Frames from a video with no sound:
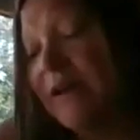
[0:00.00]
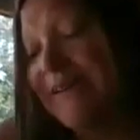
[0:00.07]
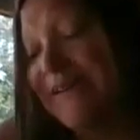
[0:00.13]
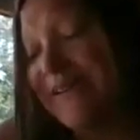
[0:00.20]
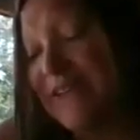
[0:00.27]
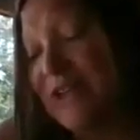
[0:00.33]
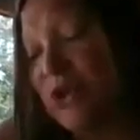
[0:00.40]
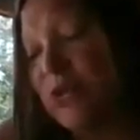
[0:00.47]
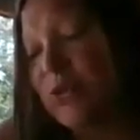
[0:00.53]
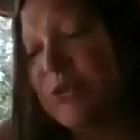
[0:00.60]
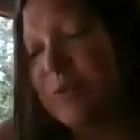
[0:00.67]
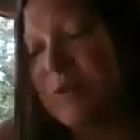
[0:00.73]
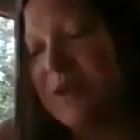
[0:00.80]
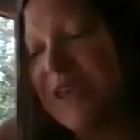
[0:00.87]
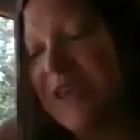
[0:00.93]
Use
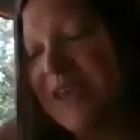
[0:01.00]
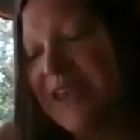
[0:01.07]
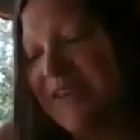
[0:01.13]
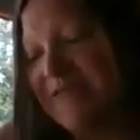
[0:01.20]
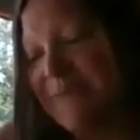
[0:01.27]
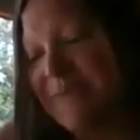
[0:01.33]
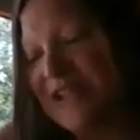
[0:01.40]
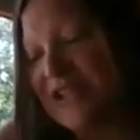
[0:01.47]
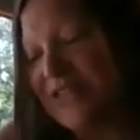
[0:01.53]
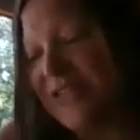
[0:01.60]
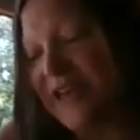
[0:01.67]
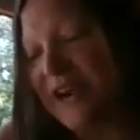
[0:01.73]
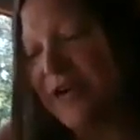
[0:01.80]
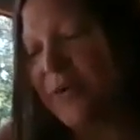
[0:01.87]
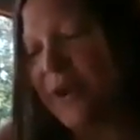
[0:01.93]
peak, I've mentioned
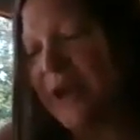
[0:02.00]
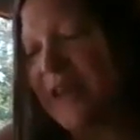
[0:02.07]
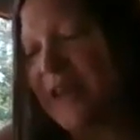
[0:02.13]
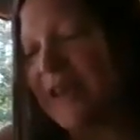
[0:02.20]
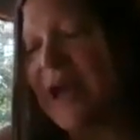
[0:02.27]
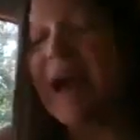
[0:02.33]
that already.